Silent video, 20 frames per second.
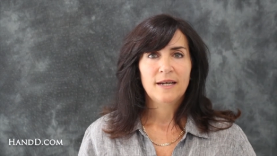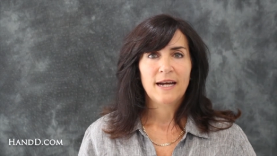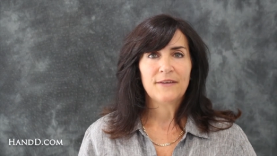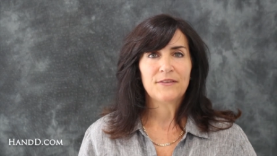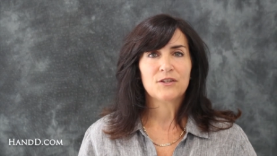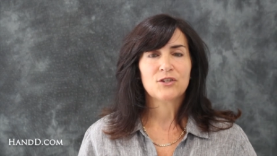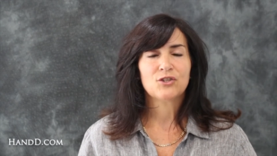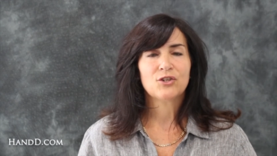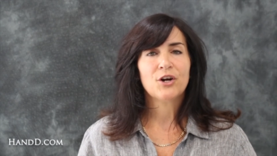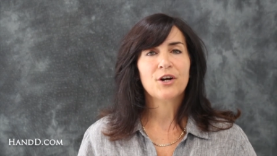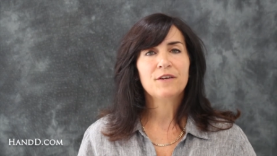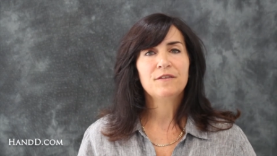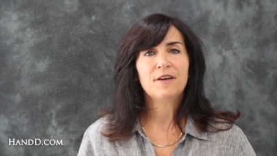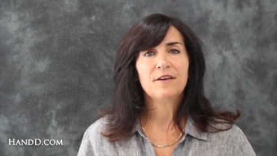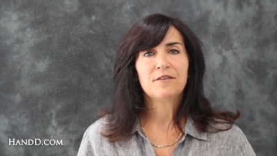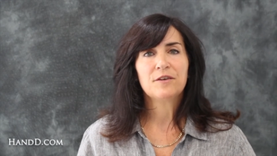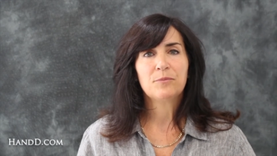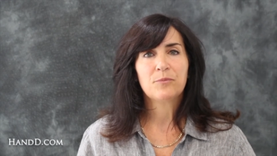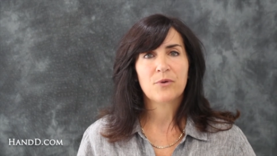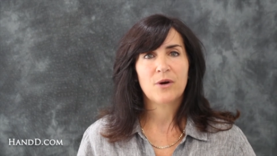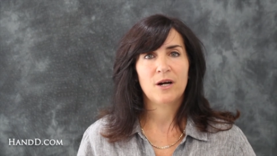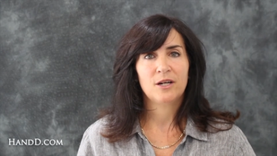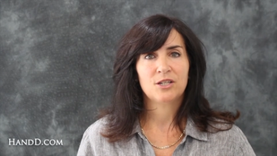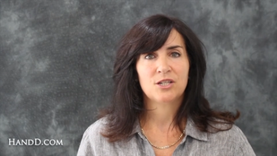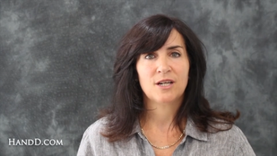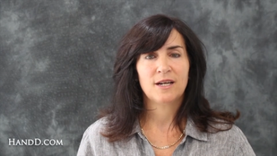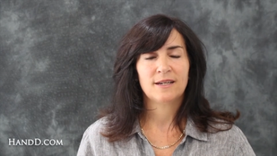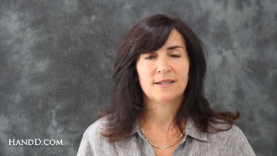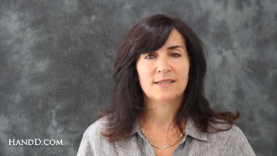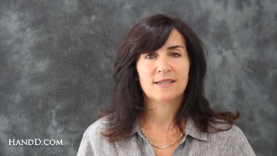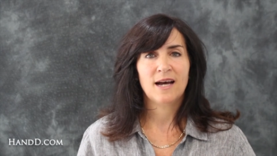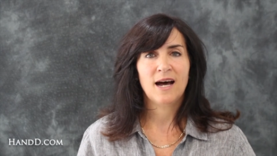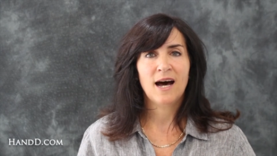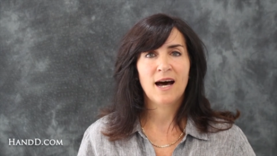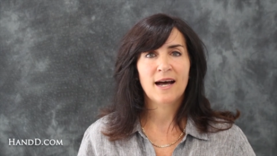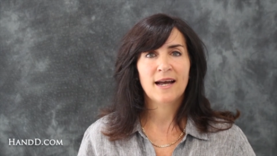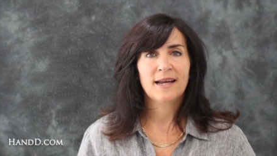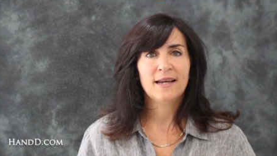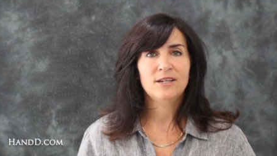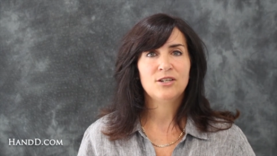At the start of every project,
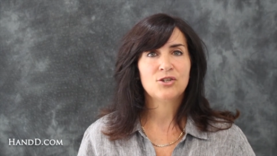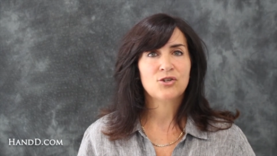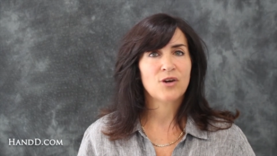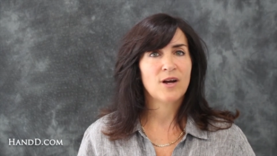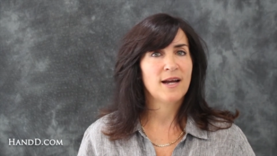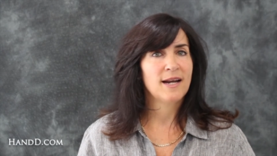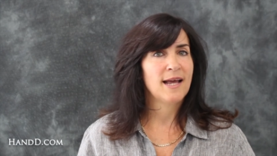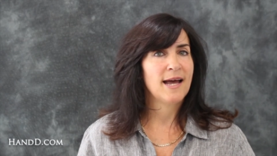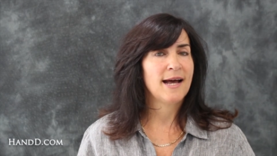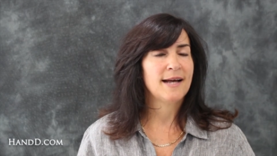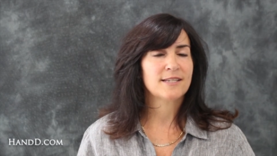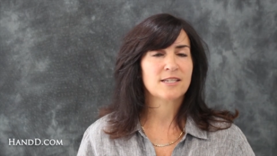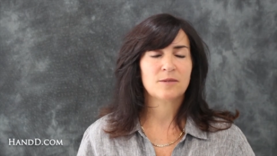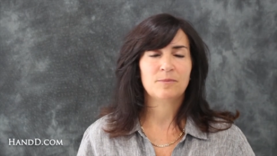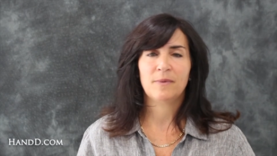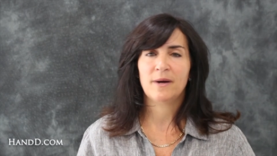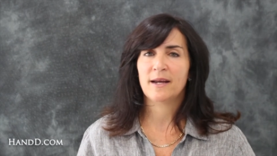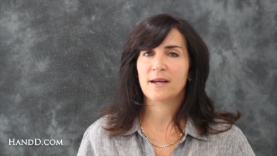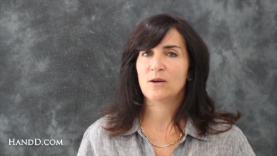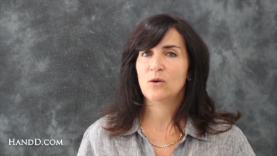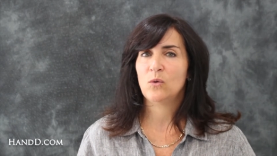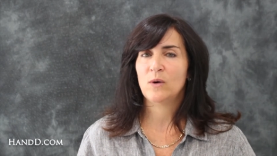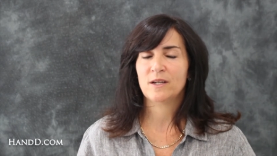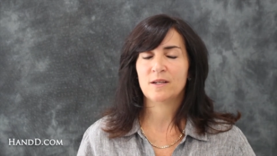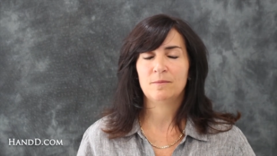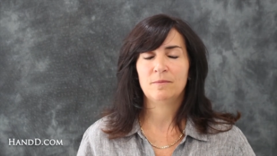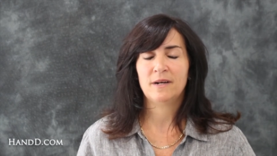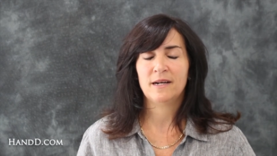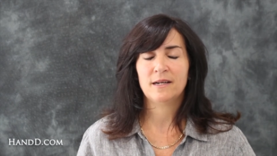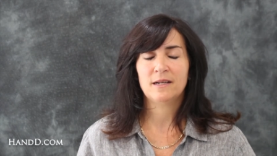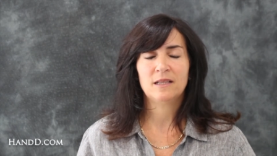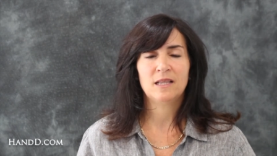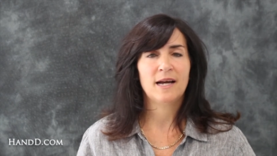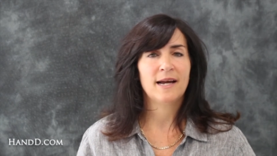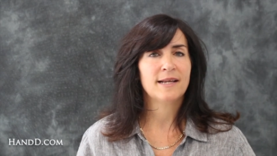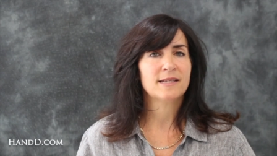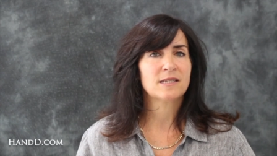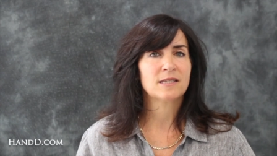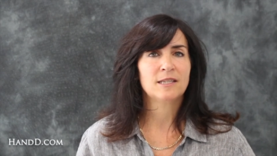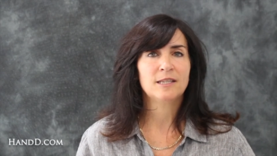I try to ask my my
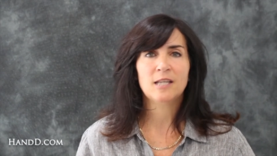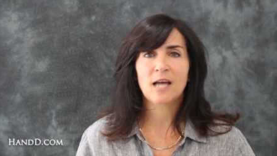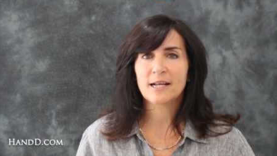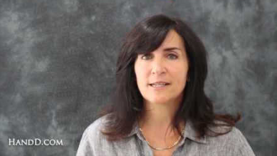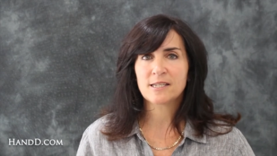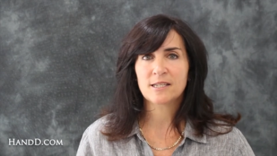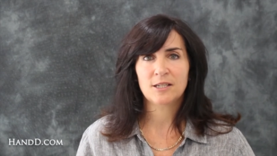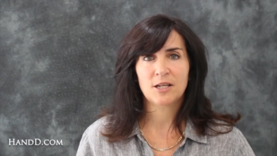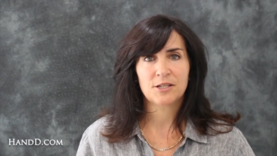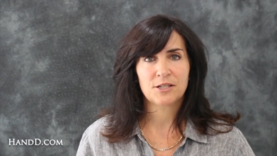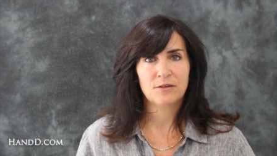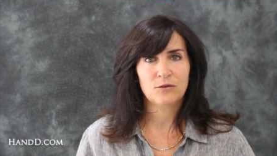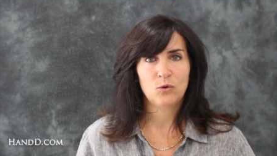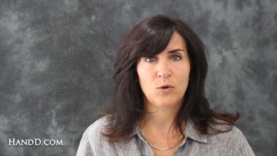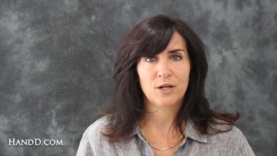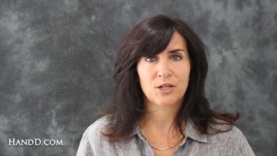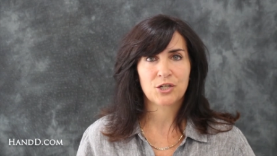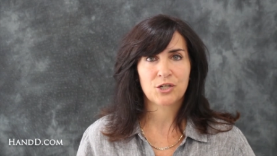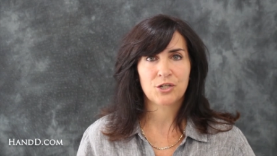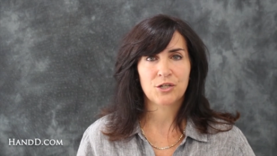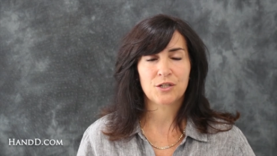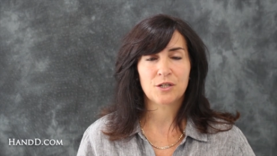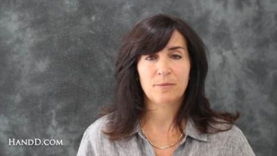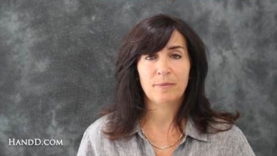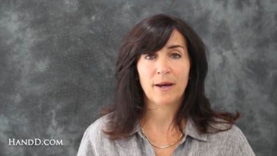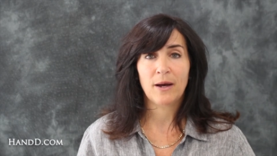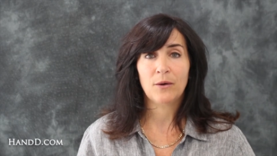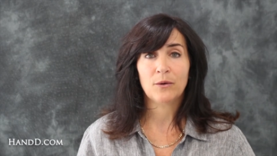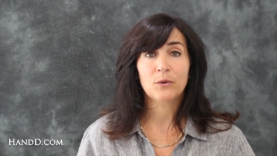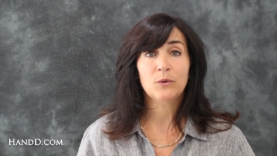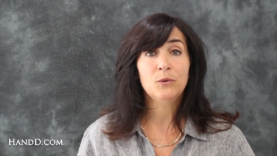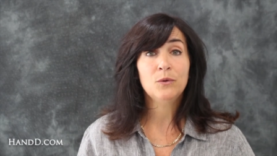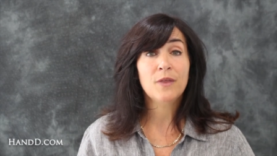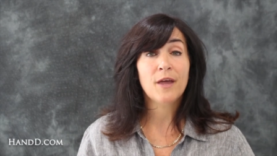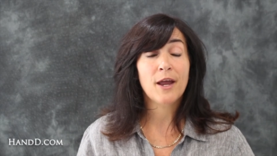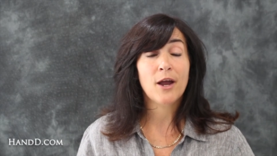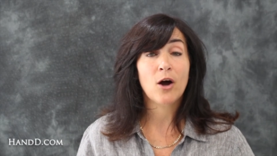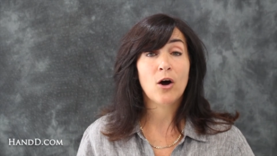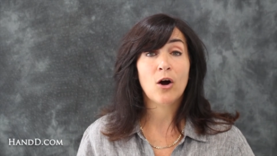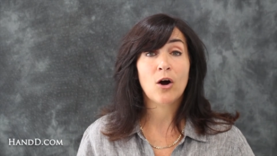clients lots and lots of questions about who
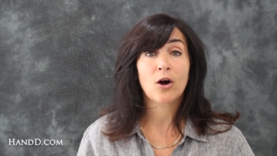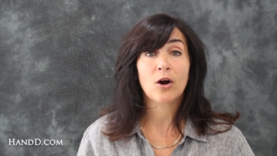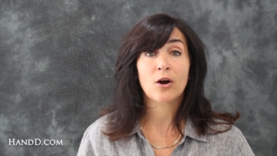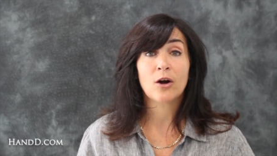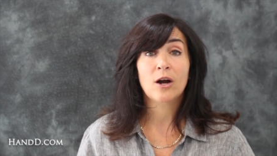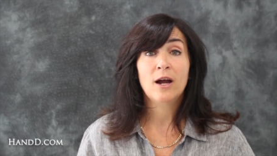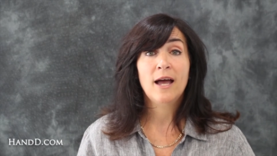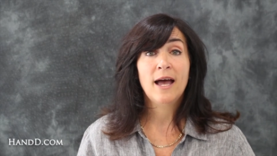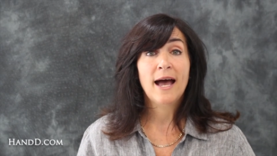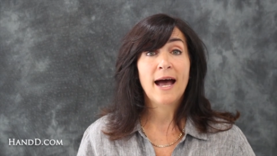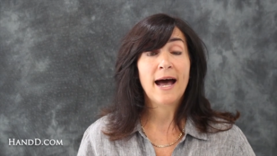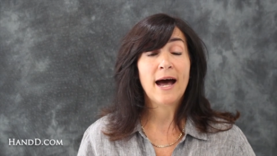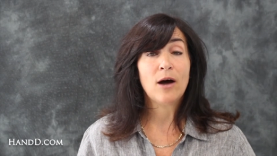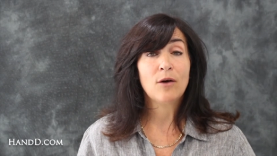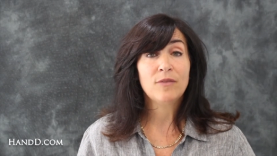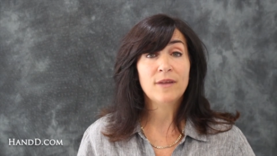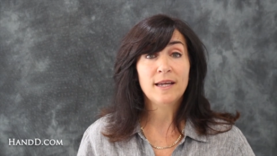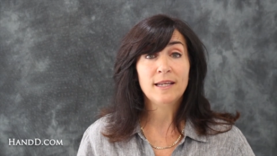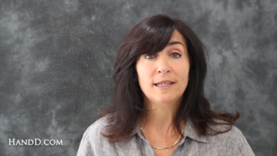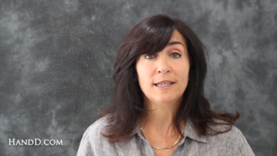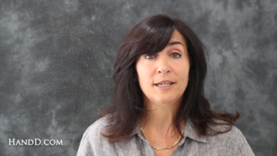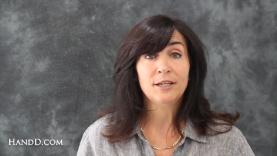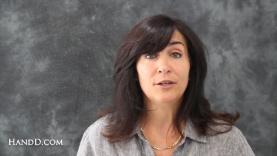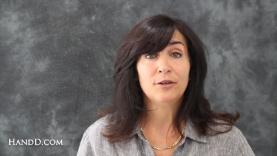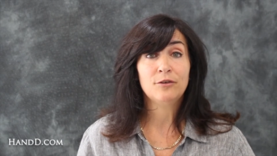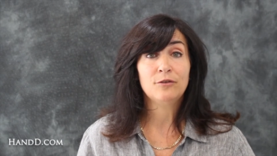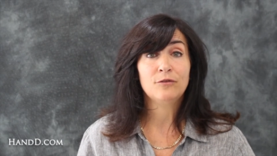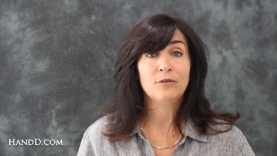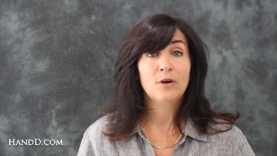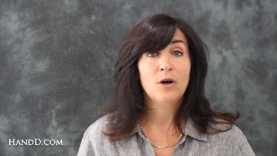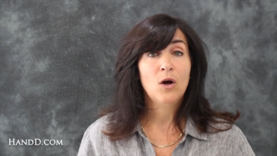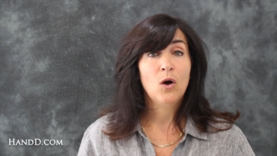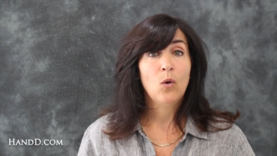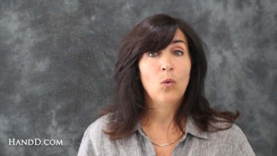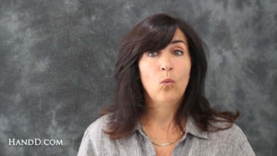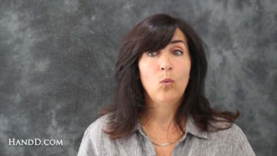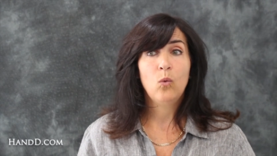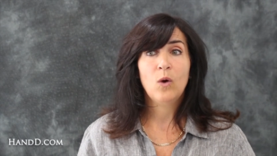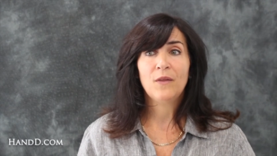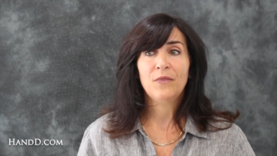they are, how they live,
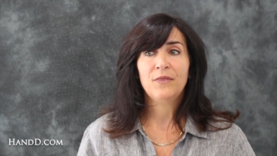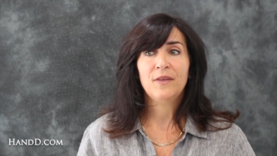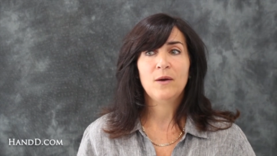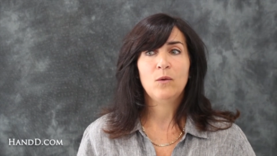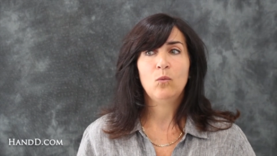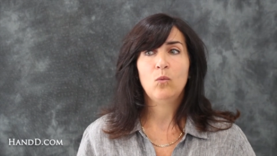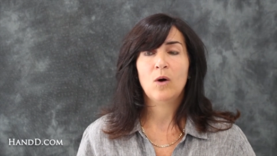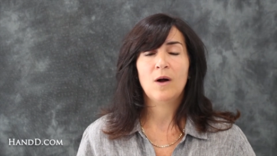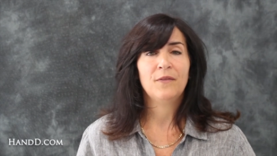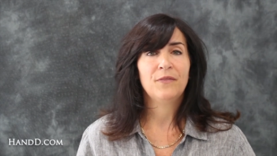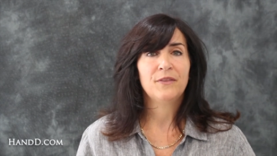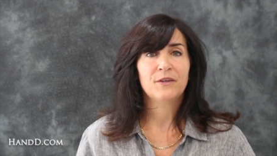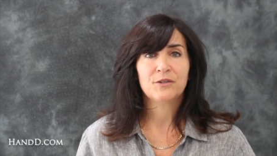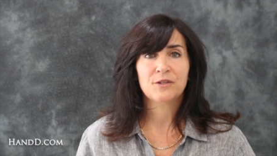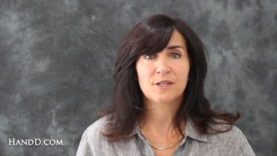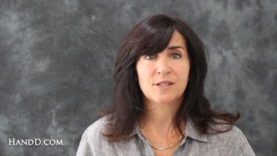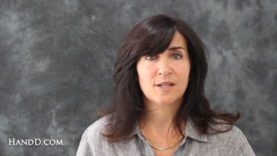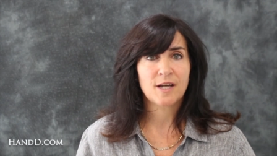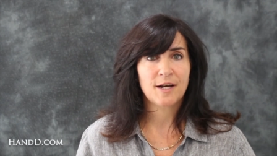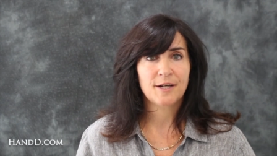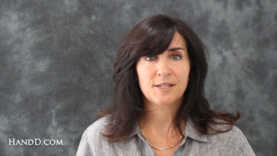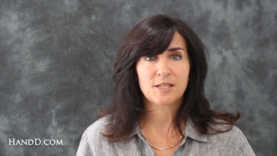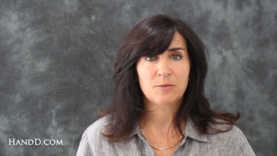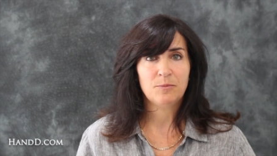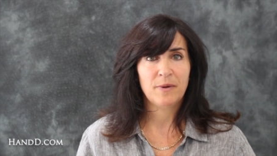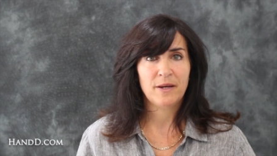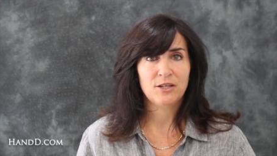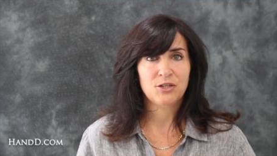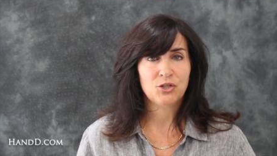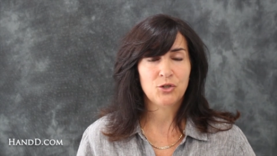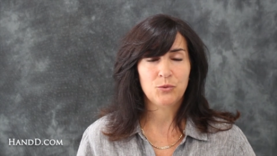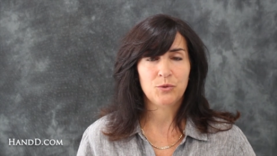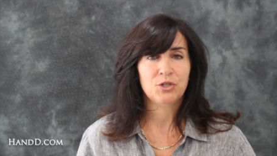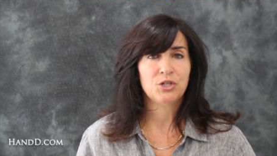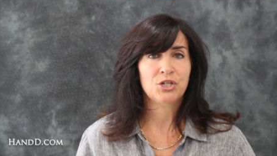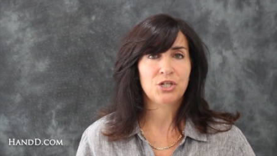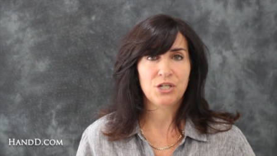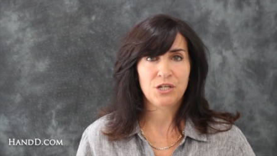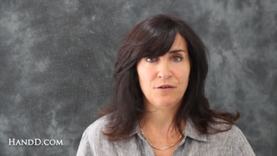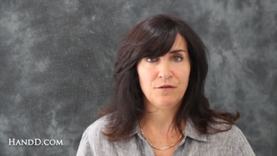what they want their design space to
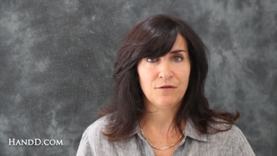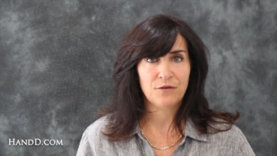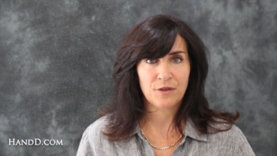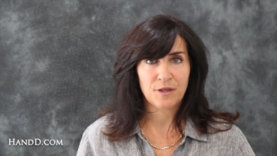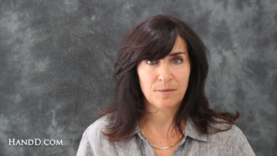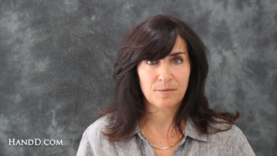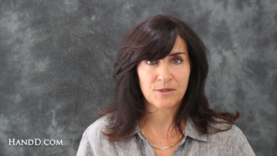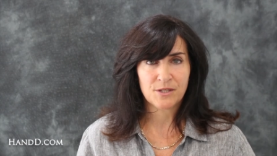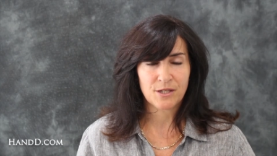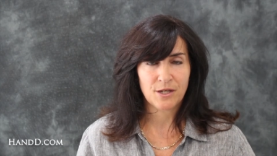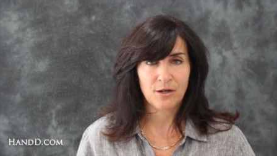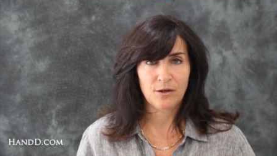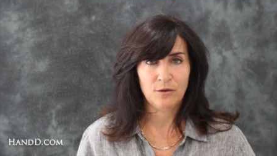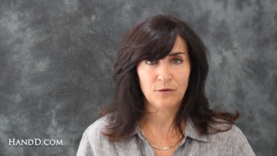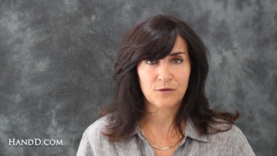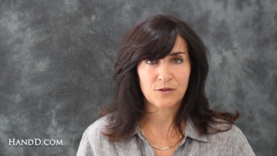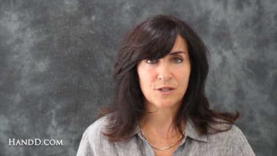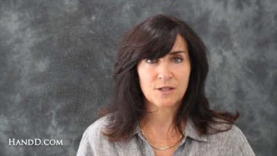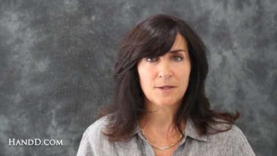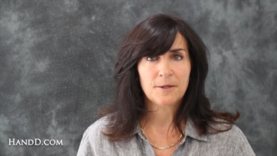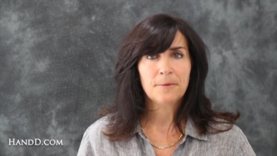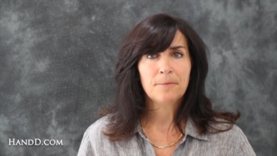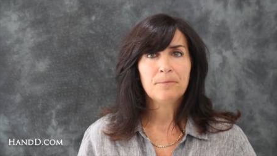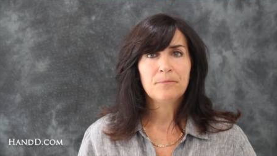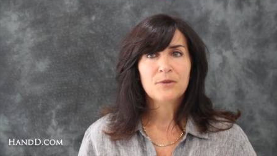achieve for themselves,